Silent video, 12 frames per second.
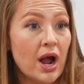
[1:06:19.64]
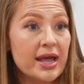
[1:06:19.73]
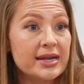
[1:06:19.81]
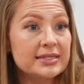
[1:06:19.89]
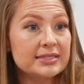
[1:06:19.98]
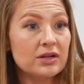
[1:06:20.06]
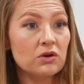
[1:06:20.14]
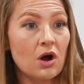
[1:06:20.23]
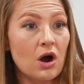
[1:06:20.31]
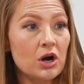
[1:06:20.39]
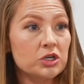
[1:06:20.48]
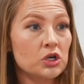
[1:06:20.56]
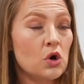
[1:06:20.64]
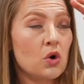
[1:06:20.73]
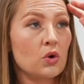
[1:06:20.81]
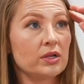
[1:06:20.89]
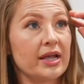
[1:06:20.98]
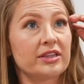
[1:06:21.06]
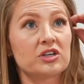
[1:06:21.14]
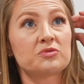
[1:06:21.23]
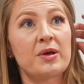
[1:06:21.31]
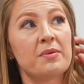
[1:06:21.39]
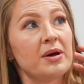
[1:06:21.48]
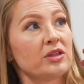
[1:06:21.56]
I didn't sell cars, or like there's
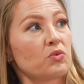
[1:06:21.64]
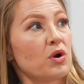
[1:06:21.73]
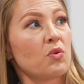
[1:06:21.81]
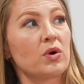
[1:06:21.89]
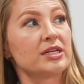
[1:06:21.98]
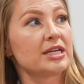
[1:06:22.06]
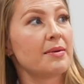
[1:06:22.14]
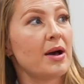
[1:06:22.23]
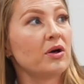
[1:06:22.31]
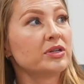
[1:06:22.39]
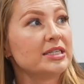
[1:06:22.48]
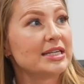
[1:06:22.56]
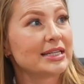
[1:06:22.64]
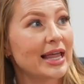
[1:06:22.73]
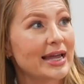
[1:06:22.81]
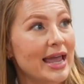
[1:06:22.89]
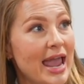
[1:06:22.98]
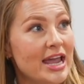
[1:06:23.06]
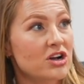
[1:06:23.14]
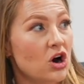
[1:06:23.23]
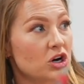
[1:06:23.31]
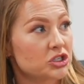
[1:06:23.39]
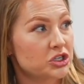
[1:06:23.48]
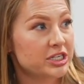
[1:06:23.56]
been a month where one time I only did like 8
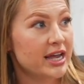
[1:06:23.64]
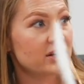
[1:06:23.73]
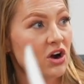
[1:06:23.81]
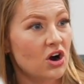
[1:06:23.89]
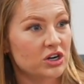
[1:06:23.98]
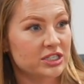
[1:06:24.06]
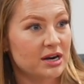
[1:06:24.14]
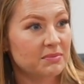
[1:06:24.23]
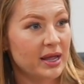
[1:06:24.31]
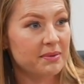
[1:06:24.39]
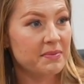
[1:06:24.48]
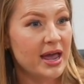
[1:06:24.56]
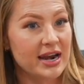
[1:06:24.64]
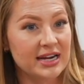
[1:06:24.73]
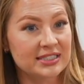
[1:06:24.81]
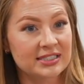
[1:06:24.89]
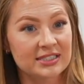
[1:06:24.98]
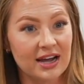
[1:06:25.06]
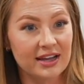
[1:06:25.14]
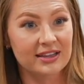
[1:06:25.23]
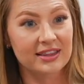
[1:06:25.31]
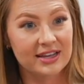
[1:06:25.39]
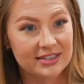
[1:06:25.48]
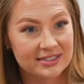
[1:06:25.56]
cars or 10 cars, and I'm like, man, I suck at
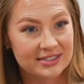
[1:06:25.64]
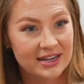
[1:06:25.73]
this.